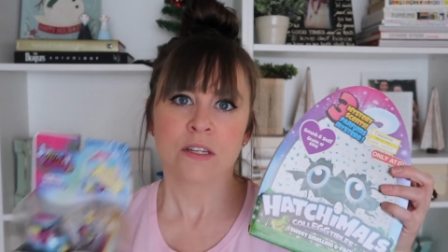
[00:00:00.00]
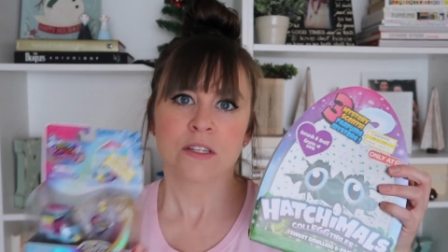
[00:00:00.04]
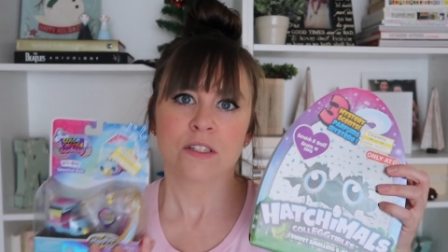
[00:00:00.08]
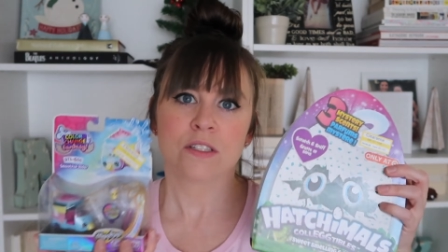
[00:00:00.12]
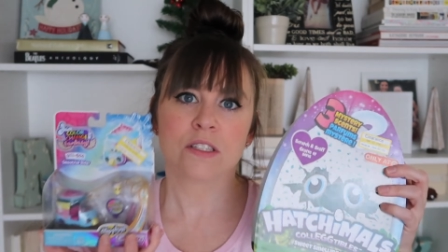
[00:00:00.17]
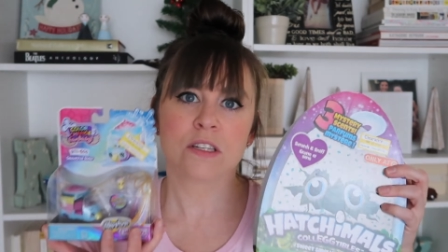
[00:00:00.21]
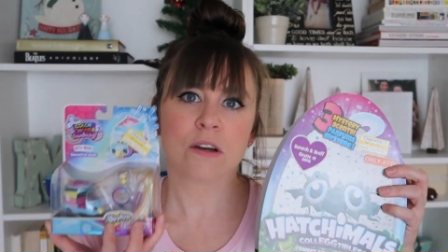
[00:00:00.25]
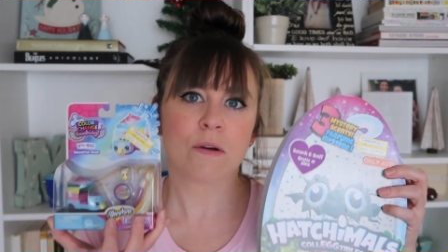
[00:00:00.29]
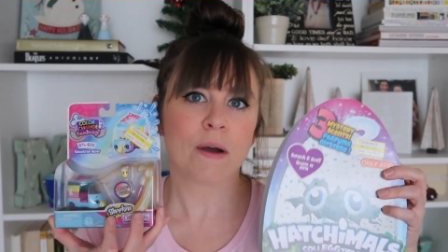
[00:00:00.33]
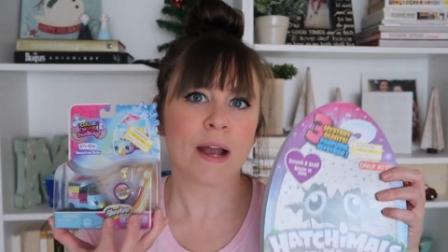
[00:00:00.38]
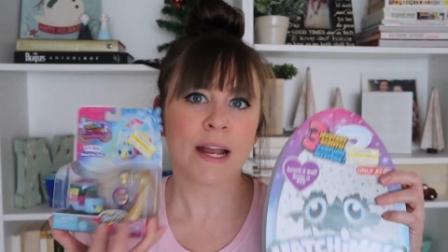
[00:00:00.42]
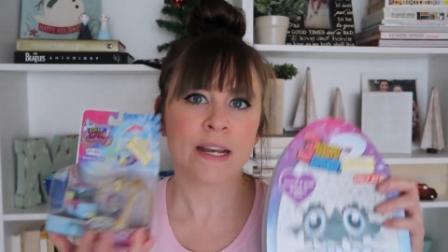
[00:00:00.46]

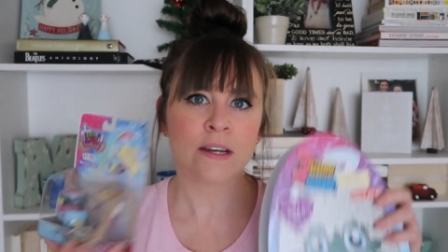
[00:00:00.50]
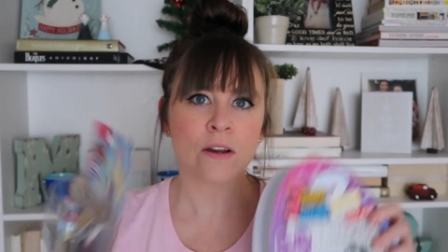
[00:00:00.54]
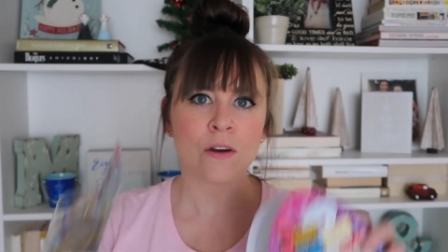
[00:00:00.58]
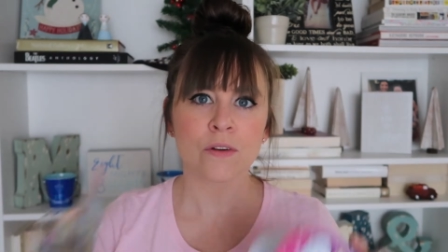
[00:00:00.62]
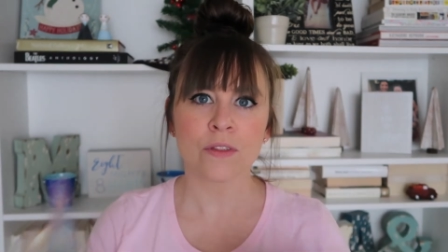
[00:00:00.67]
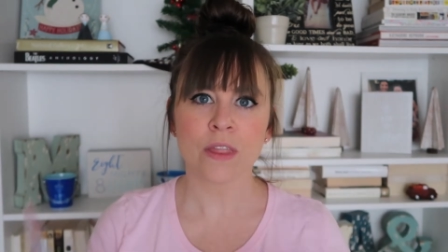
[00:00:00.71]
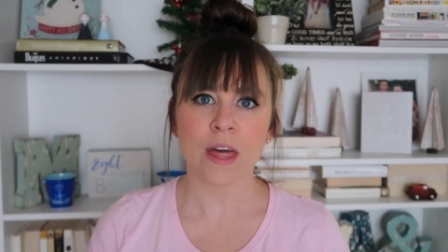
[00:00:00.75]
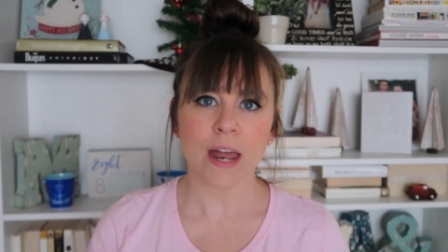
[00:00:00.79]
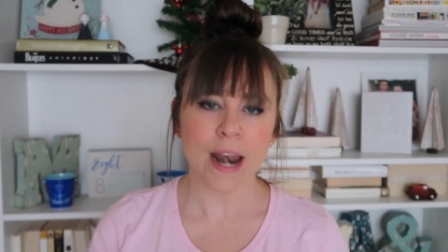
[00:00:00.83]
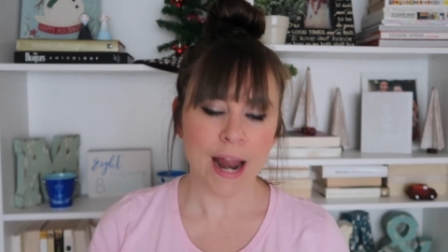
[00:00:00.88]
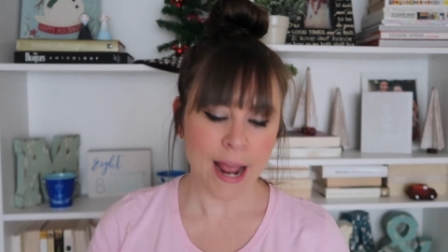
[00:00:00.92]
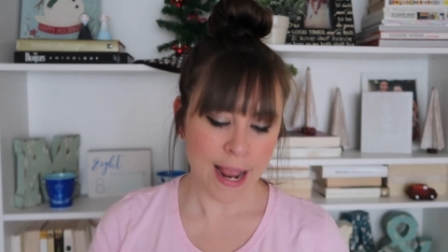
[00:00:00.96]
So I know
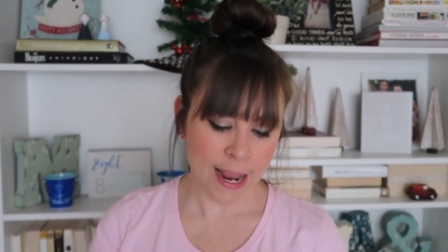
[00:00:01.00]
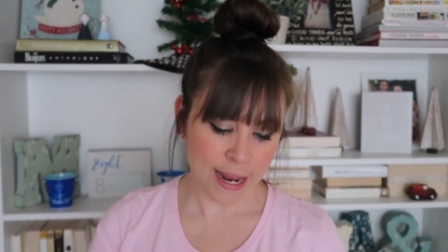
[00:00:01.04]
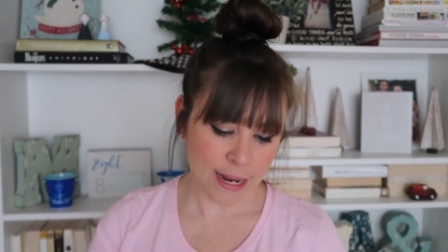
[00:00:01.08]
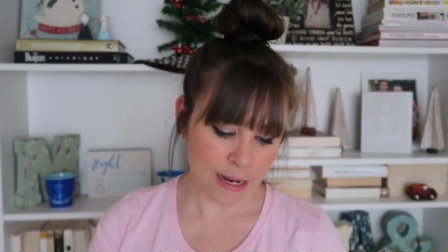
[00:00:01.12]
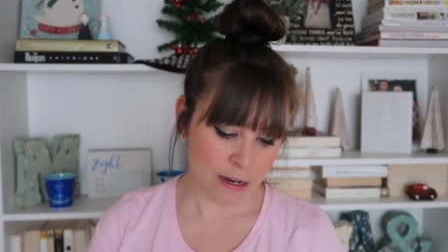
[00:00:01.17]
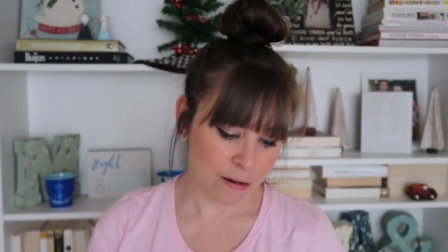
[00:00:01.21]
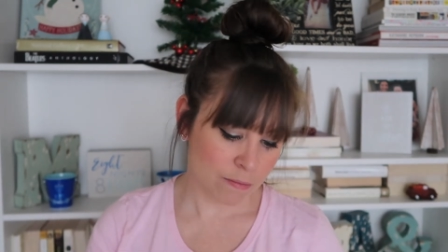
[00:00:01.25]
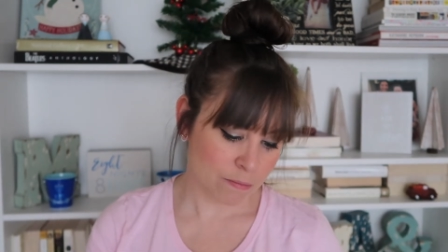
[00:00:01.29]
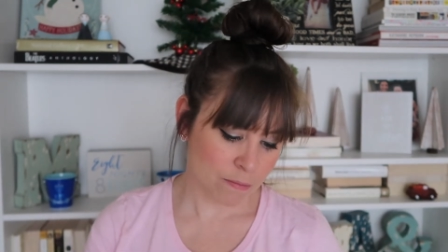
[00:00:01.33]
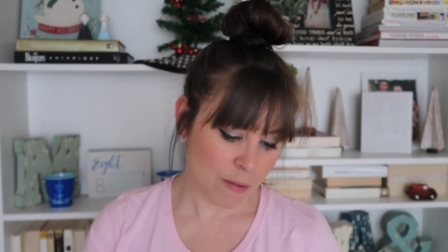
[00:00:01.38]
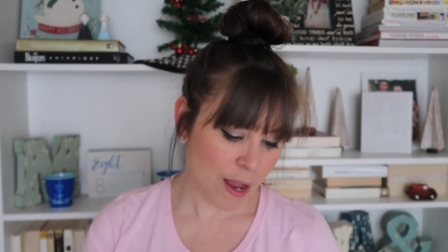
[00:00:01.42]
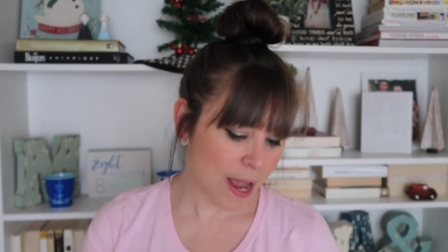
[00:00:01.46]
that
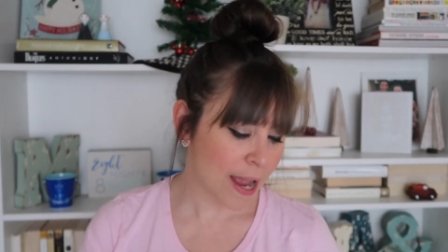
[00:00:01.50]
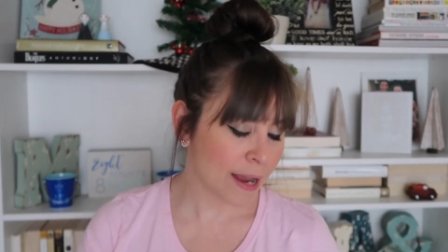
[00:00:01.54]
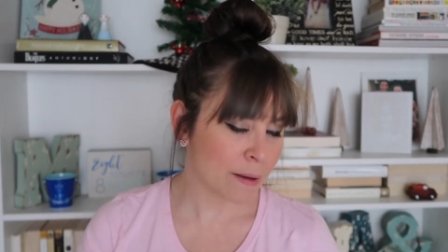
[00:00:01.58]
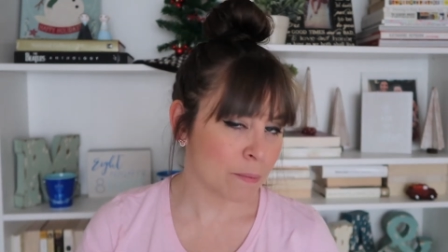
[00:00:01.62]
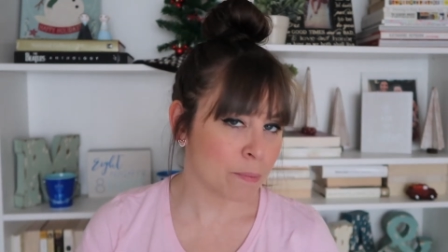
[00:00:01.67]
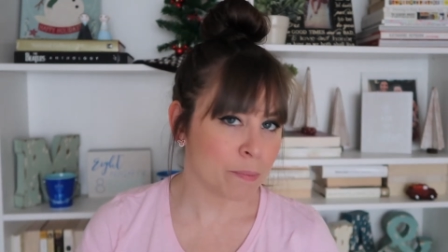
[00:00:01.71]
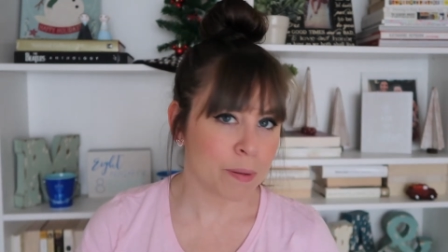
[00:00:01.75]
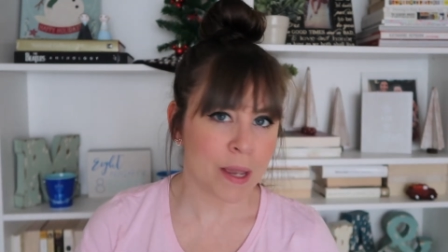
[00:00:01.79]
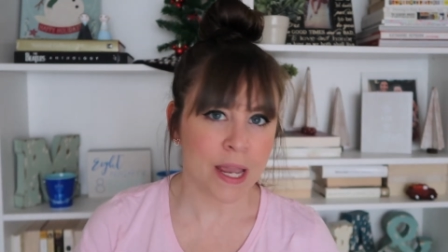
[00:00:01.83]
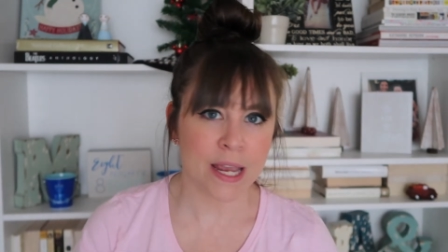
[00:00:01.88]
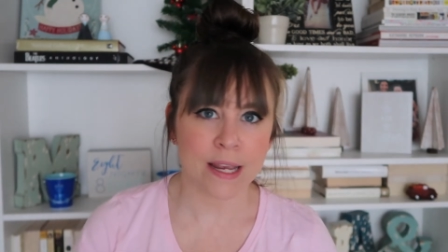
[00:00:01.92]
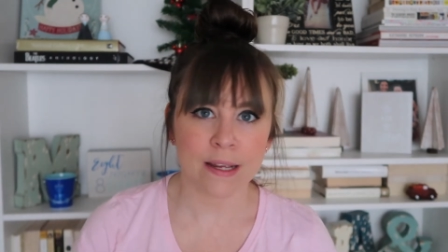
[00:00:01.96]
I I
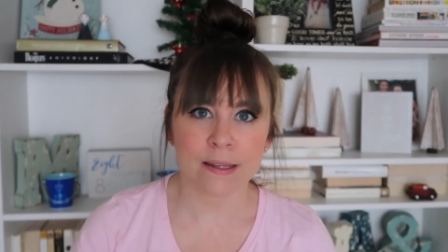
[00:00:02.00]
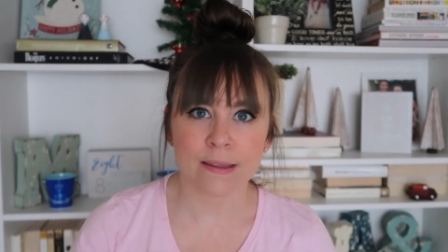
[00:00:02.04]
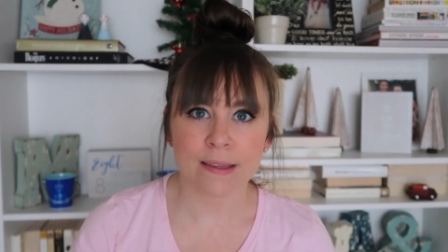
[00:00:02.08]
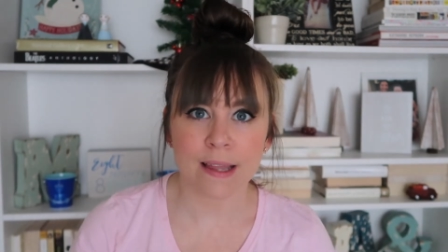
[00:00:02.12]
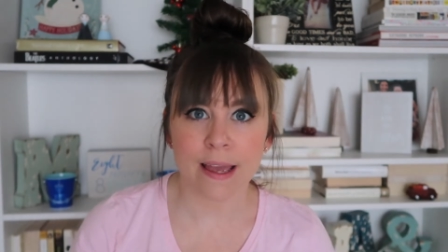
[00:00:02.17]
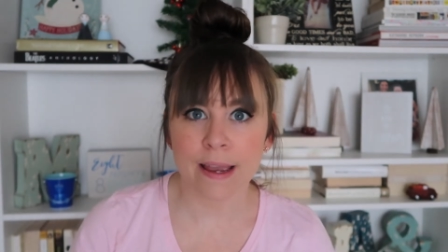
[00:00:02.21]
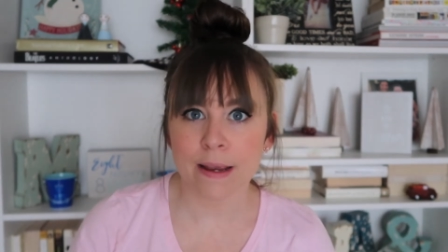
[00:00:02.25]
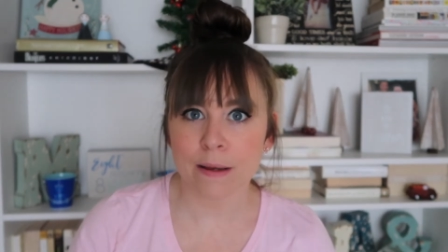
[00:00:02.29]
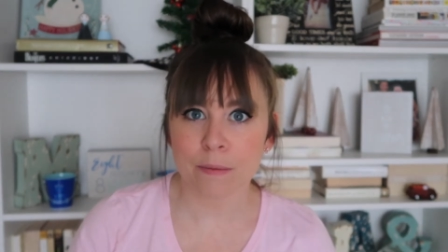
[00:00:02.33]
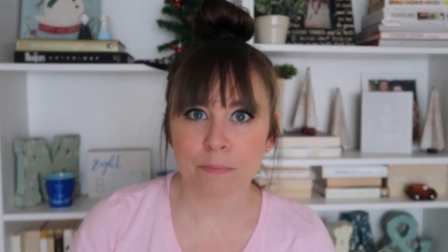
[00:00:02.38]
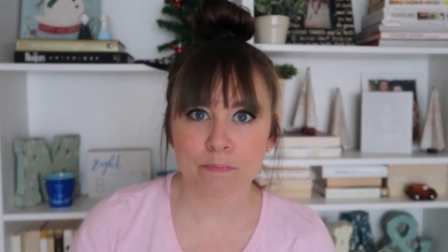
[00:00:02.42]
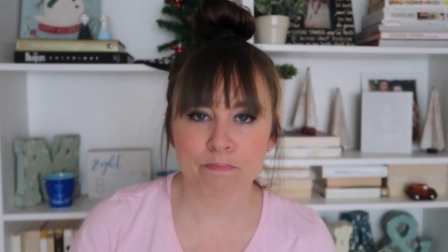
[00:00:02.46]
paid
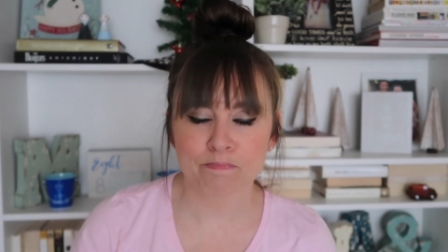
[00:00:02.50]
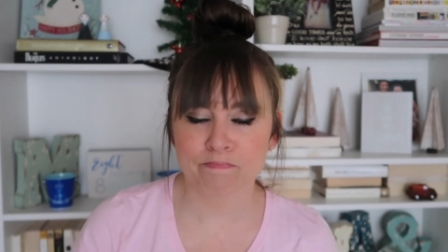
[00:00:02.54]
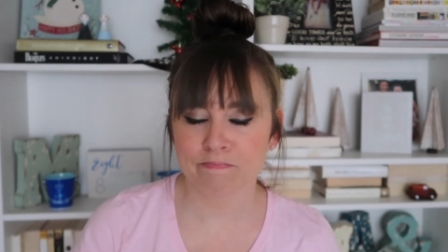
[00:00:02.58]
like